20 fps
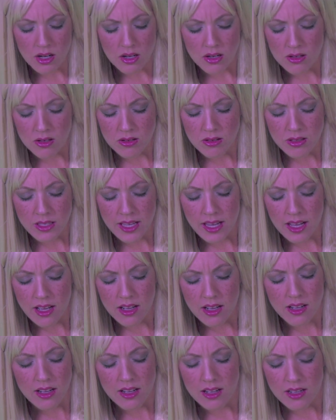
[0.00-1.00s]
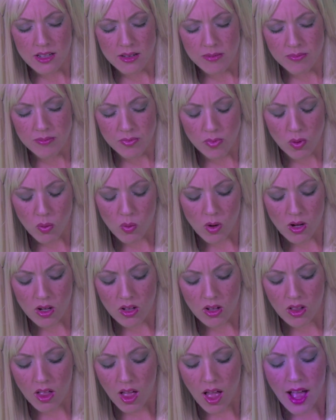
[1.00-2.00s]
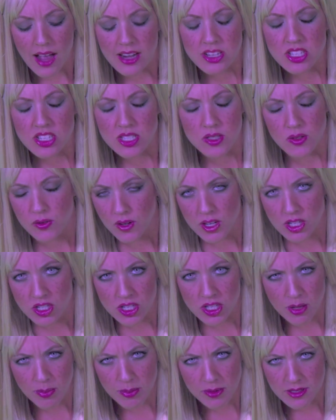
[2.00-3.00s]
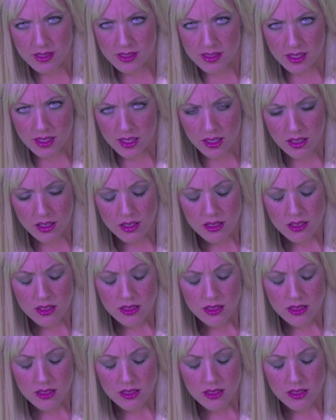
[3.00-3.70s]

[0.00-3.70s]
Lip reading: Oh, yeah, well, I just freshened up in the sink.